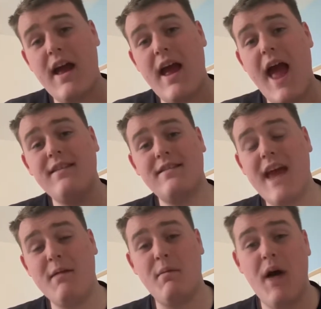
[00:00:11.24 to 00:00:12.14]

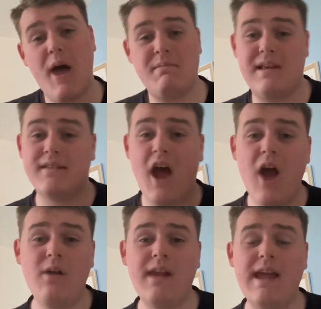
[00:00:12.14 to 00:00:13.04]
entertainment purposes
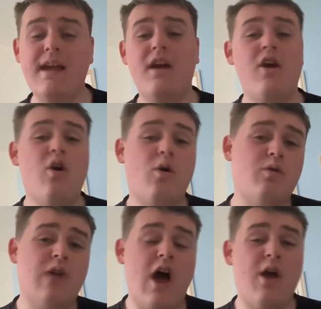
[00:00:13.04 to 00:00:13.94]
only,
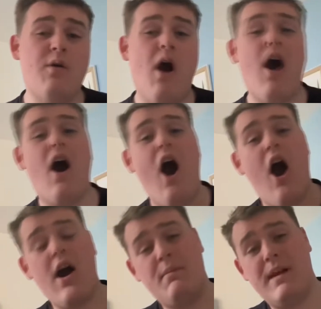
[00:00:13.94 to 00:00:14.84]
although
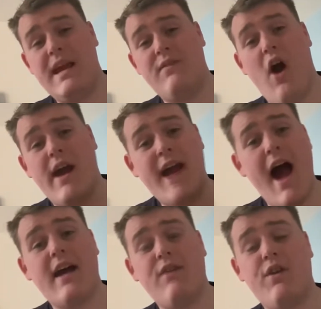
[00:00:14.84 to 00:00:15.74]
I believe I
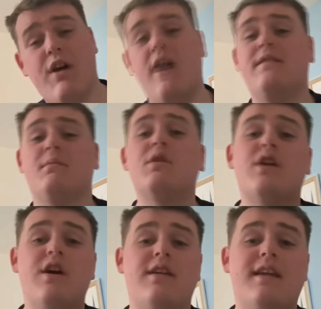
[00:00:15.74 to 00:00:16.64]
can give you guys some
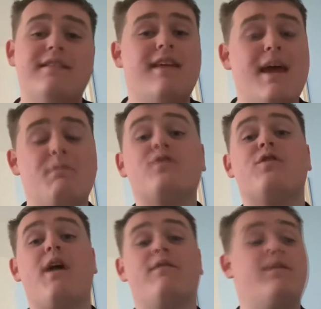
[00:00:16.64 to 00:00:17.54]
good tips
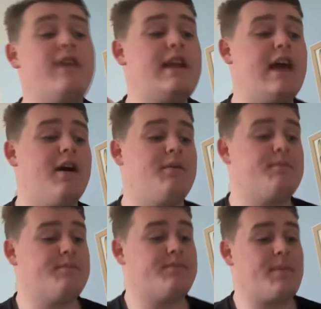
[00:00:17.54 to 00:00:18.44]
throughout the video.
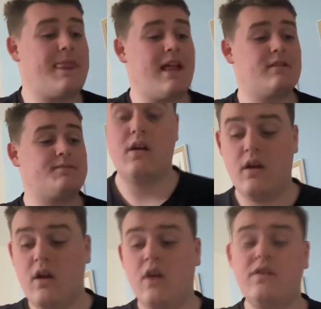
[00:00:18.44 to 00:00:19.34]

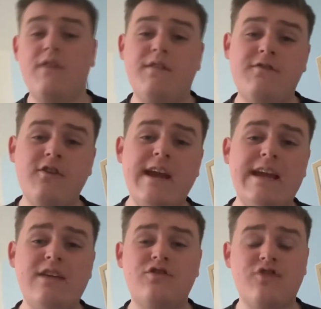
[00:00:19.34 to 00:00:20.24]
So the
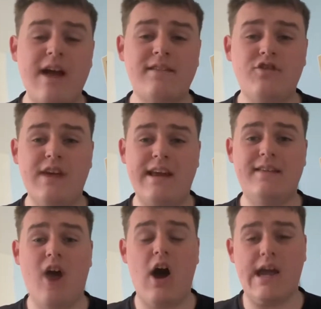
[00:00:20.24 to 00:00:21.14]
three
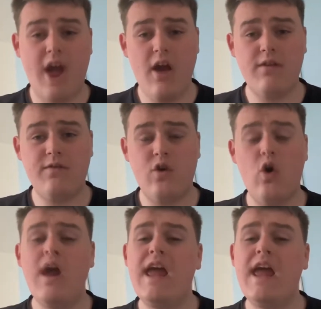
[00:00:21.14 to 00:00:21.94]
strategies I go for,